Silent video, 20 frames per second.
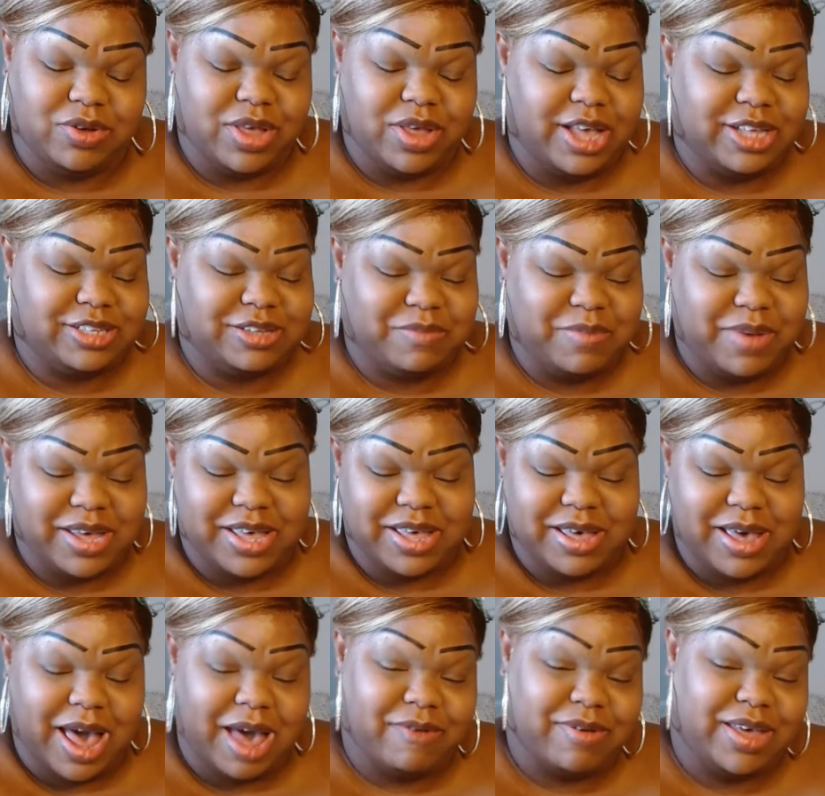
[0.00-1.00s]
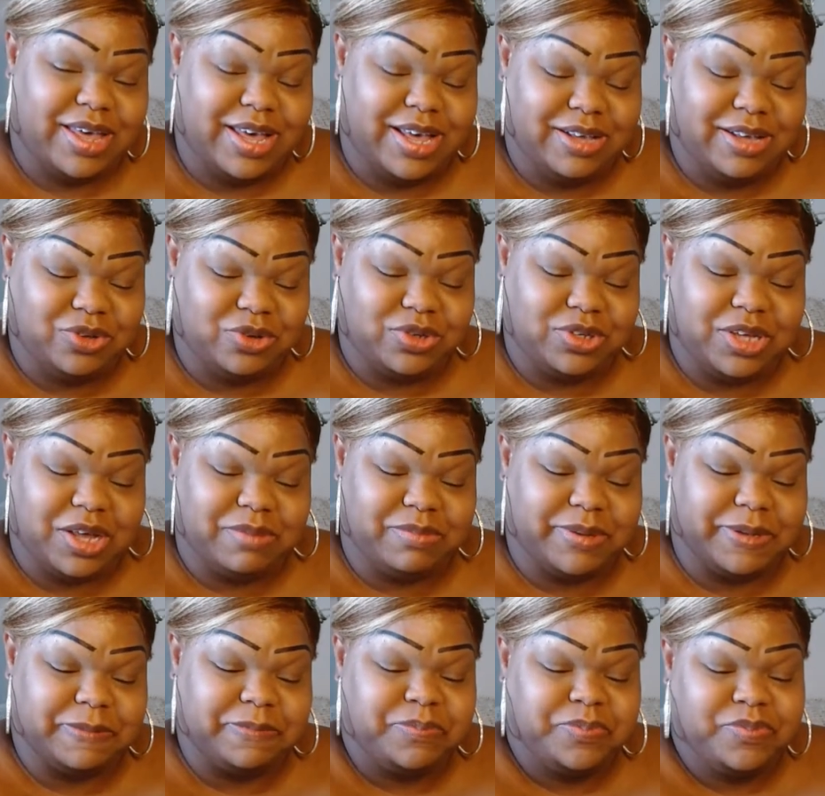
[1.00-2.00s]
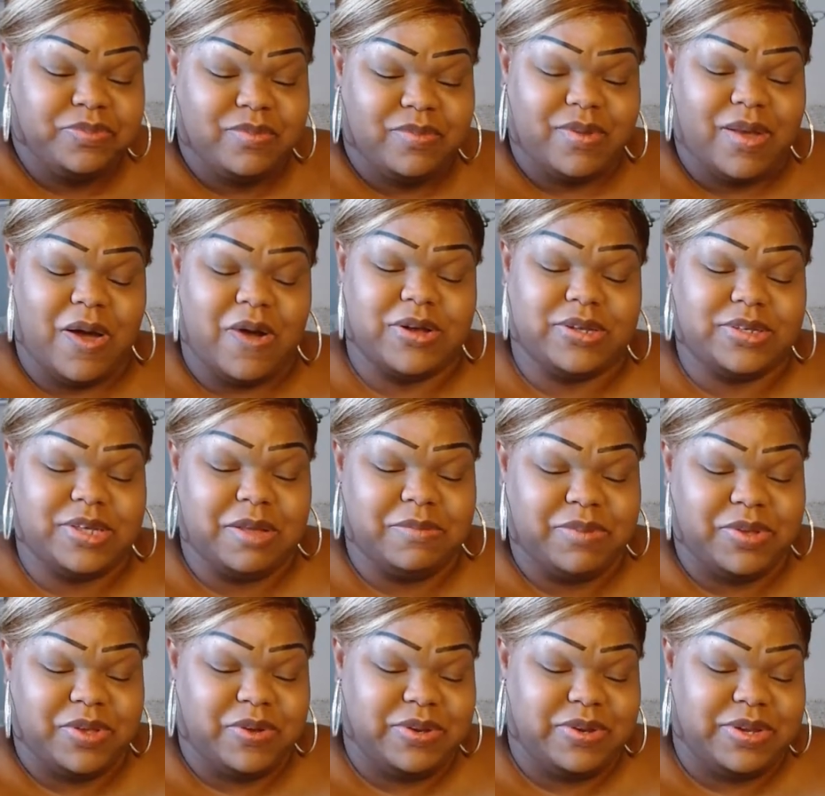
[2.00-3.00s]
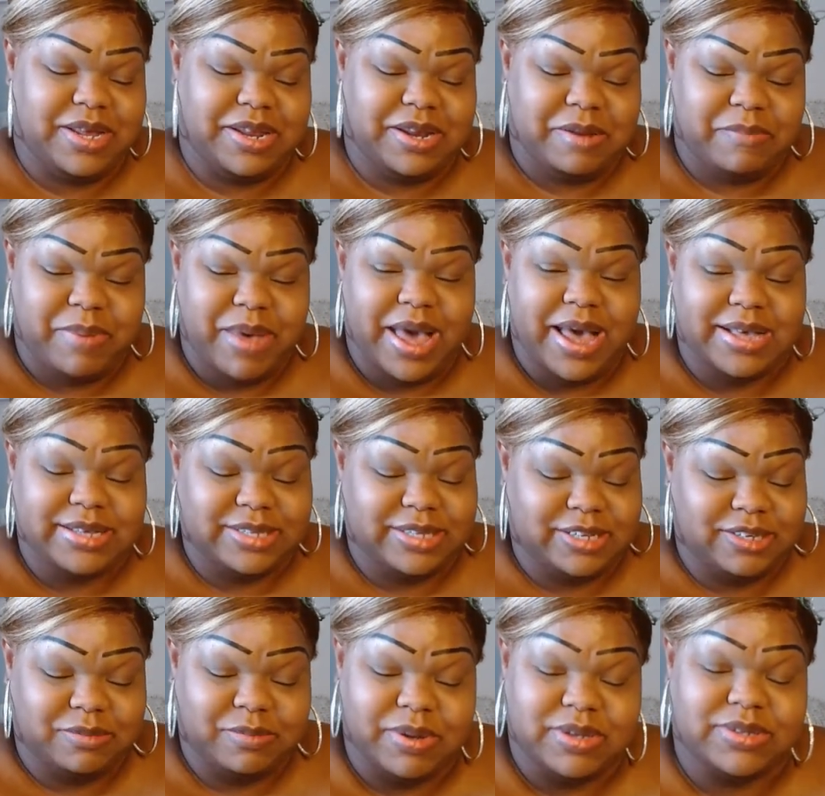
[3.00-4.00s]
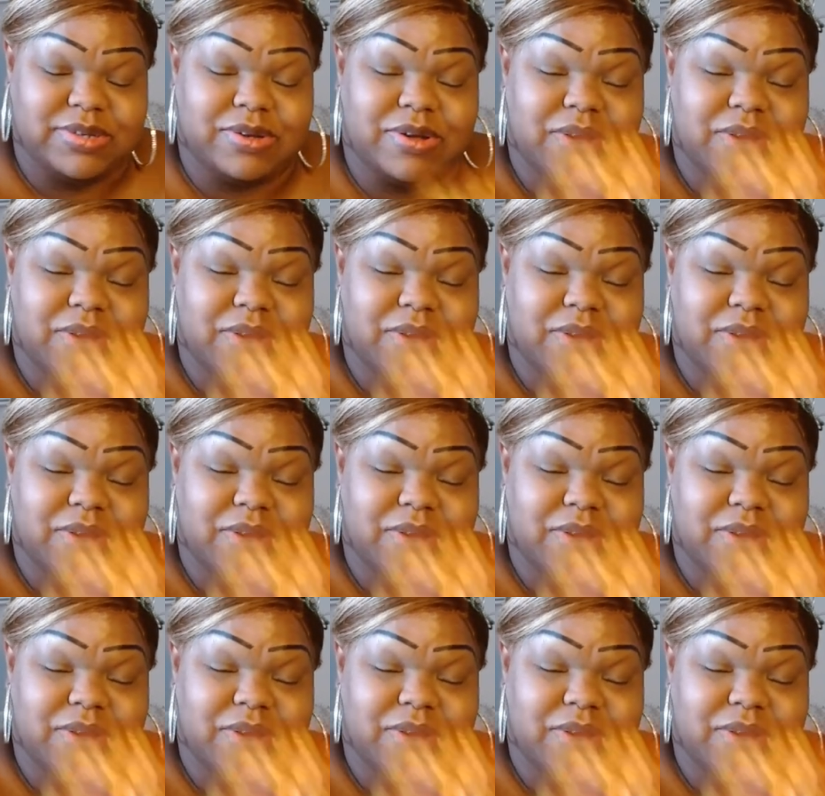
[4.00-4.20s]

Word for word: Okay, somebody could have kids or something, or something you did in the past six months